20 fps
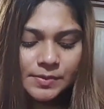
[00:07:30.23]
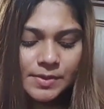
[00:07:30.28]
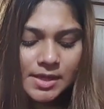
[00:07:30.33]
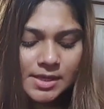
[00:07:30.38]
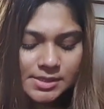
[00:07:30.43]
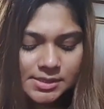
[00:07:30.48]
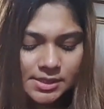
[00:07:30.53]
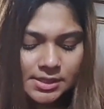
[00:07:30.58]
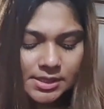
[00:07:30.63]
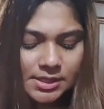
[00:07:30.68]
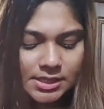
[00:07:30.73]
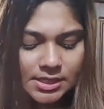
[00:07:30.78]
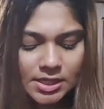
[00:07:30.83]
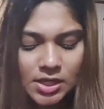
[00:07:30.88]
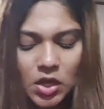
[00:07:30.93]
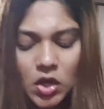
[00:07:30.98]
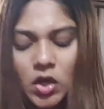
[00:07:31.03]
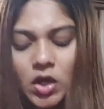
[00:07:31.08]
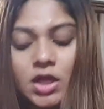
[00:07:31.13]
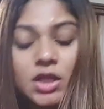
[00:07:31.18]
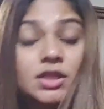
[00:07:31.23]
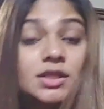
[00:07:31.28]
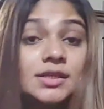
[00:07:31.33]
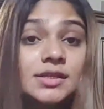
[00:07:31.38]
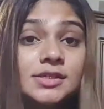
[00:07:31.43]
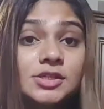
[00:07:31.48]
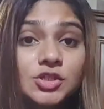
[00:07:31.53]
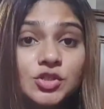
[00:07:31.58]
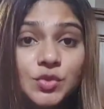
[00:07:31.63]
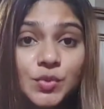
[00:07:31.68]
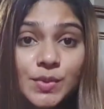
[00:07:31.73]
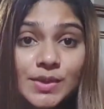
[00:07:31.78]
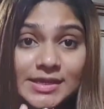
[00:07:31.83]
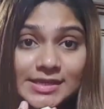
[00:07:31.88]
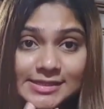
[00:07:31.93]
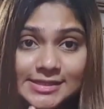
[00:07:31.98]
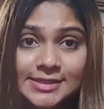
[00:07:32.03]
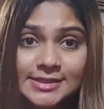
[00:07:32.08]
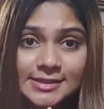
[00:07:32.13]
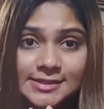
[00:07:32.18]
So basically, all these
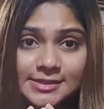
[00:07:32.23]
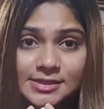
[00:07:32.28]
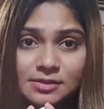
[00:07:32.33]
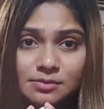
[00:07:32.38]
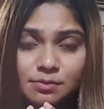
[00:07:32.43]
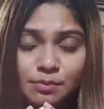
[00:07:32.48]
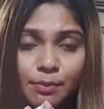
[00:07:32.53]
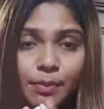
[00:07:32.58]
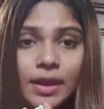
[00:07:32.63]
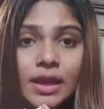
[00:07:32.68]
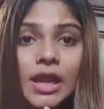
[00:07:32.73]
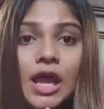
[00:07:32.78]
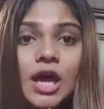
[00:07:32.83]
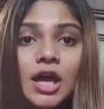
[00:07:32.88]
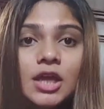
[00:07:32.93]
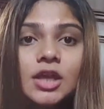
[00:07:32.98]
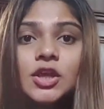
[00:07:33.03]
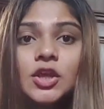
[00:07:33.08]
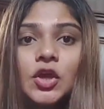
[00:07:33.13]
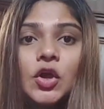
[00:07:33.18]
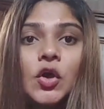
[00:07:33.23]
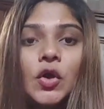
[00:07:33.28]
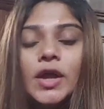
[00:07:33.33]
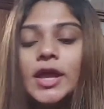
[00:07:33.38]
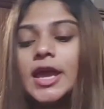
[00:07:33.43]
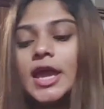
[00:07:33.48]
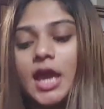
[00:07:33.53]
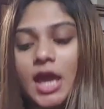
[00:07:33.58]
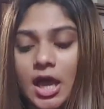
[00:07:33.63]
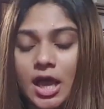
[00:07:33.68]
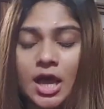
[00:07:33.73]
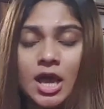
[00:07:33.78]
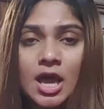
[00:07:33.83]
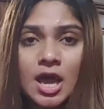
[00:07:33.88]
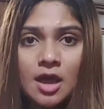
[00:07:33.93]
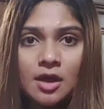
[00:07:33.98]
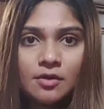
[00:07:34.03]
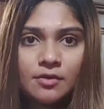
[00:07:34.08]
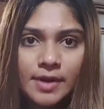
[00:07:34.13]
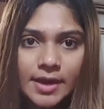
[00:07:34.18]
tweezers pluck your hair.
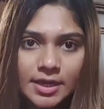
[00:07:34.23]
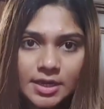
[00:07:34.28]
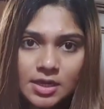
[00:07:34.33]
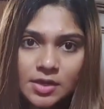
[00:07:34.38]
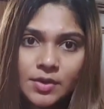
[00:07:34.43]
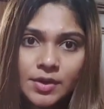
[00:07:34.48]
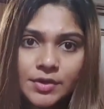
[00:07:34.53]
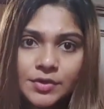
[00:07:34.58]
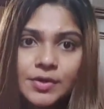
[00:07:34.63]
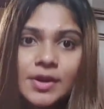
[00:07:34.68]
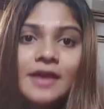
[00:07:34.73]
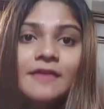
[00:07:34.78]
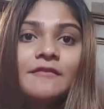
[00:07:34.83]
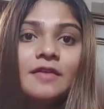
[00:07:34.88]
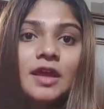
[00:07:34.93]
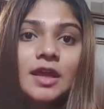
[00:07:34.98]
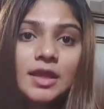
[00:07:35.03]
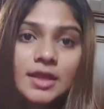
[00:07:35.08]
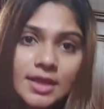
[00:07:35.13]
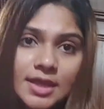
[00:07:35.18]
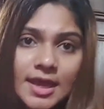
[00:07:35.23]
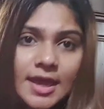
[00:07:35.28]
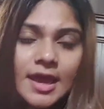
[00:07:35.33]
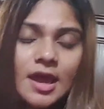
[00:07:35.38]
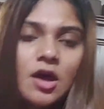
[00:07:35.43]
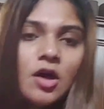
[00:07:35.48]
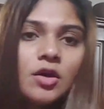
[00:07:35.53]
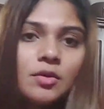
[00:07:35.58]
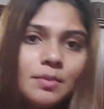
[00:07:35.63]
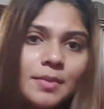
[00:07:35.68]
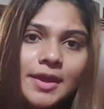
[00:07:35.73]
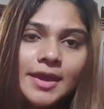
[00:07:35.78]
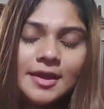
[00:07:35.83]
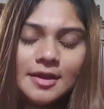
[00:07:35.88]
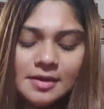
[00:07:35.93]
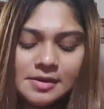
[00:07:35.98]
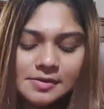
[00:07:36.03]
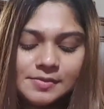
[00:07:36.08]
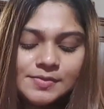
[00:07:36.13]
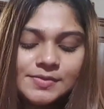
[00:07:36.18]
Right now, I don't have any hair on
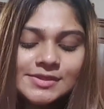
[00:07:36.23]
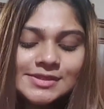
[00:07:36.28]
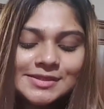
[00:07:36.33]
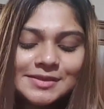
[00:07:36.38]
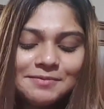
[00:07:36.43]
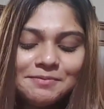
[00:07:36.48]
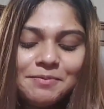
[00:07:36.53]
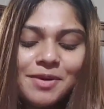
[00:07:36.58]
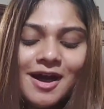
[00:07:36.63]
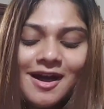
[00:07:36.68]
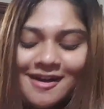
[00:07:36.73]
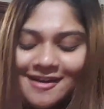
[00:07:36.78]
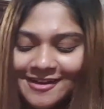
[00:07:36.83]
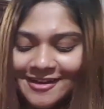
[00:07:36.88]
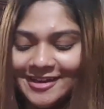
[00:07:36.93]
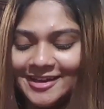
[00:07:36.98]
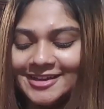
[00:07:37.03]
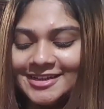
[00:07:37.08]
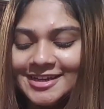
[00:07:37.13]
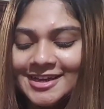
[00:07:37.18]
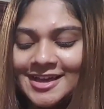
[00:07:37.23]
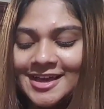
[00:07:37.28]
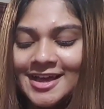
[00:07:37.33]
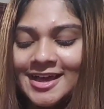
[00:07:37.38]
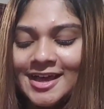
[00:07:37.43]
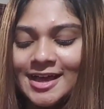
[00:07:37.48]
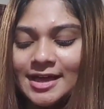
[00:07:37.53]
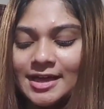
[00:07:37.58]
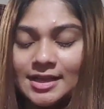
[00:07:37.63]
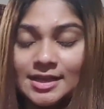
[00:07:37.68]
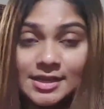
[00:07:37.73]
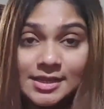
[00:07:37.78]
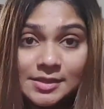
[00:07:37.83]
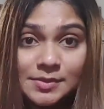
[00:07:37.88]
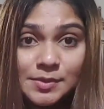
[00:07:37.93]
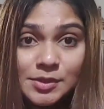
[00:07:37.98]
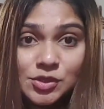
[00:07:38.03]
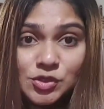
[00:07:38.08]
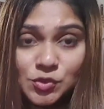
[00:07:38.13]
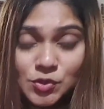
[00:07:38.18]
my arms, but
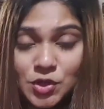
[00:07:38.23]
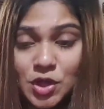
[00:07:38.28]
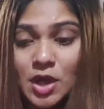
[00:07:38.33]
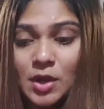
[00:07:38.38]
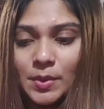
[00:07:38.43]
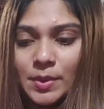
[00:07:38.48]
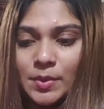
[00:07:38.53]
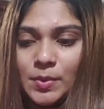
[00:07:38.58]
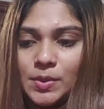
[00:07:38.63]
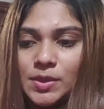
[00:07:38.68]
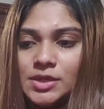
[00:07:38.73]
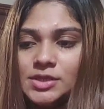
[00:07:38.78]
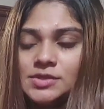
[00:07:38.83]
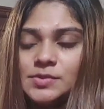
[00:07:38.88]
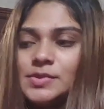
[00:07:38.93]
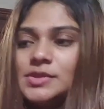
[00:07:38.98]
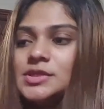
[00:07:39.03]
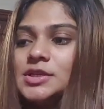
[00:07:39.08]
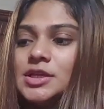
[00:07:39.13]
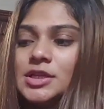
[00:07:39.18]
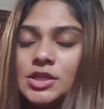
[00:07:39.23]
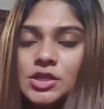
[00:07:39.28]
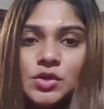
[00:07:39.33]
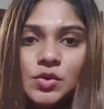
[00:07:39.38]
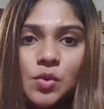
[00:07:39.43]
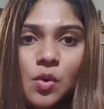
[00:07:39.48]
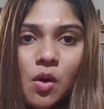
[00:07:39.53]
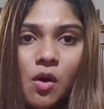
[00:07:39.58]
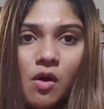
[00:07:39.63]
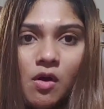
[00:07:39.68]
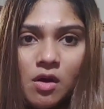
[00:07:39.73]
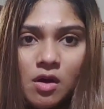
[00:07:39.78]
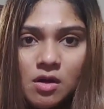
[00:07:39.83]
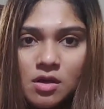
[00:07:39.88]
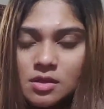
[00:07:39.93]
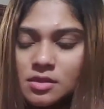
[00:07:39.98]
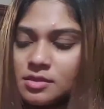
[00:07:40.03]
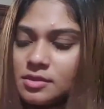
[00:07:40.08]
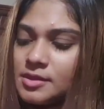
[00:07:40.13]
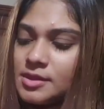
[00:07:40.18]
let me show you how it works. Basically, you
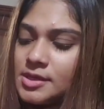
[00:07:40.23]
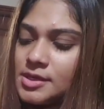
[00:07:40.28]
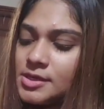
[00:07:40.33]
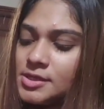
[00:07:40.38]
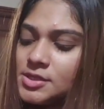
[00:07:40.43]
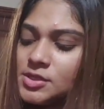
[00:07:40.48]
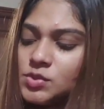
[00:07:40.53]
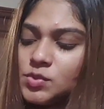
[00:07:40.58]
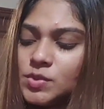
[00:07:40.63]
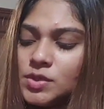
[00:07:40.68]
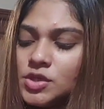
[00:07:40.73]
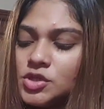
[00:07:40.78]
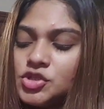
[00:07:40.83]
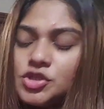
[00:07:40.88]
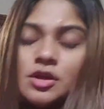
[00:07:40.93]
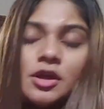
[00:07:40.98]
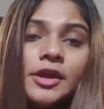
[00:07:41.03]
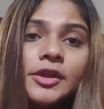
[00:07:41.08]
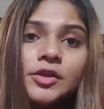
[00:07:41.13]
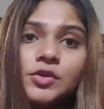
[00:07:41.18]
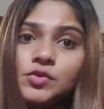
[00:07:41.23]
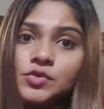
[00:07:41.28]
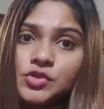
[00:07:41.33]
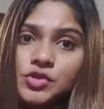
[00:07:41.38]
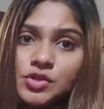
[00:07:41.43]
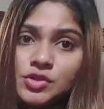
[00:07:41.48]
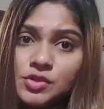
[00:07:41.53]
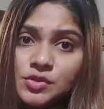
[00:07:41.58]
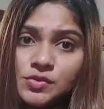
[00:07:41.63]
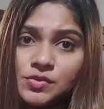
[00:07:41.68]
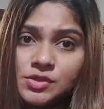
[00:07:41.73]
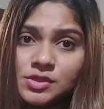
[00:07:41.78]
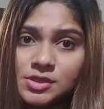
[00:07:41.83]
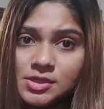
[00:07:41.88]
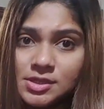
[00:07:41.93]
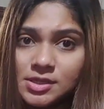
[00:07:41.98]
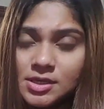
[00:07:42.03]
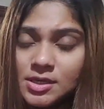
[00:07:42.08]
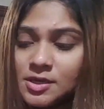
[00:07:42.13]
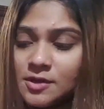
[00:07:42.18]
on this switch. I usually use
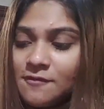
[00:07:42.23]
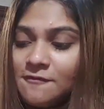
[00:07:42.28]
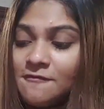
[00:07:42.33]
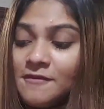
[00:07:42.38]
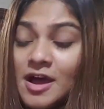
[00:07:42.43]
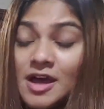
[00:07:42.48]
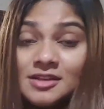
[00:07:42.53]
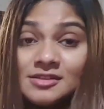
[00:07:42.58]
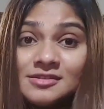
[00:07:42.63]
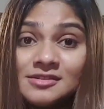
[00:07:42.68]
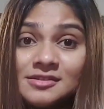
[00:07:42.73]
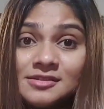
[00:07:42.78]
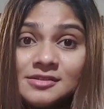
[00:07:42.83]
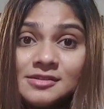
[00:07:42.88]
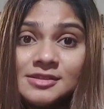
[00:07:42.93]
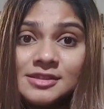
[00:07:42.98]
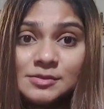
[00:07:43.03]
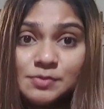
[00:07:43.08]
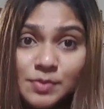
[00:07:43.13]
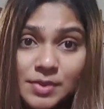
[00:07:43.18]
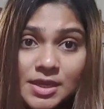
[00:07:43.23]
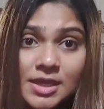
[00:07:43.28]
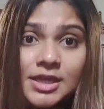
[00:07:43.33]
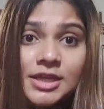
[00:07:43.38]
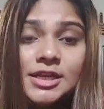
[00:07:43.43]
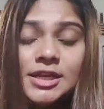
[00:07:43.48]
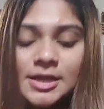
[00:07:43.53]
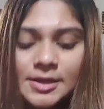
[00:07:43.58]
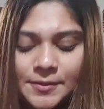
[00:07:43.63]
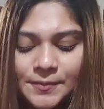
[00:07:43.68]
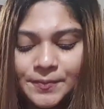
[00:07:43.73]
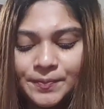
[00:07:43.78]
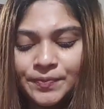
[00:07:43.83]
the plastic key.